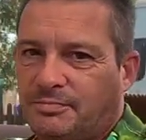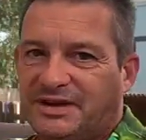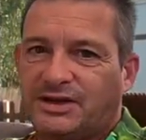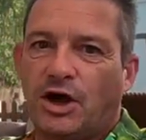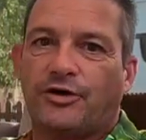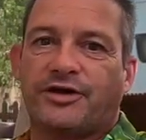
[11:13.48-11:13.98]

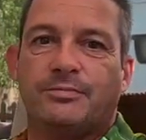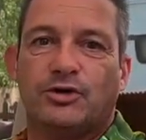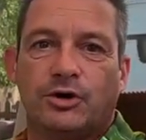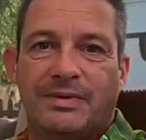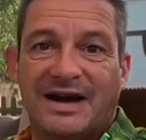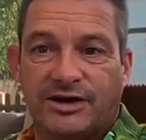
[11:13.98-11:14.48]
big
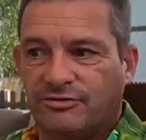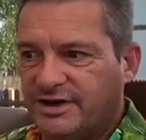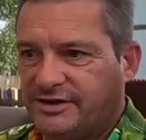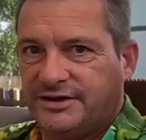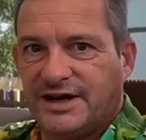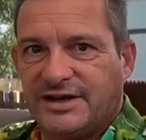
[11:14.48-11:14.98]
Haribo bag, a
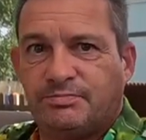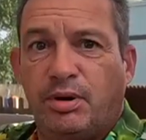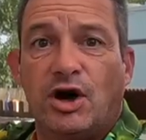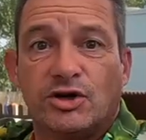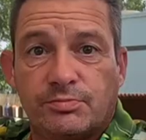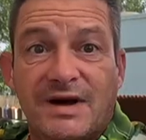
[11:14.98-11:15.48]
really nice
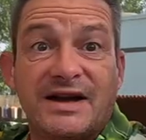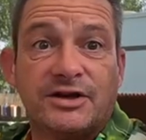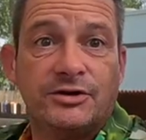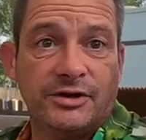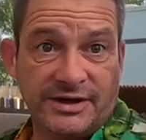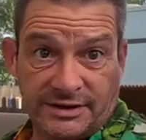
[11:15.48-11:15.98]
posh bag. You
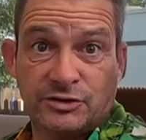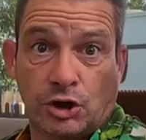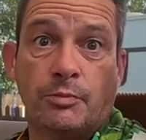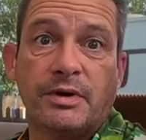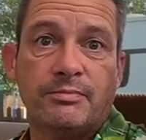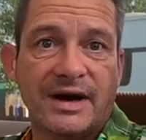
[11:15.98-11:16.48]
know, like the
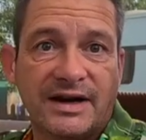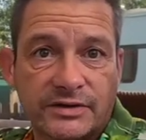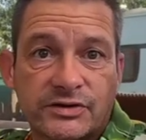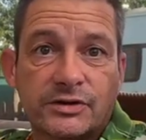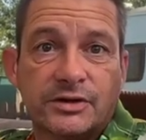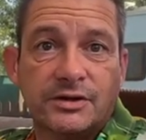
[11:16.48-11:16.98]
shopping bags.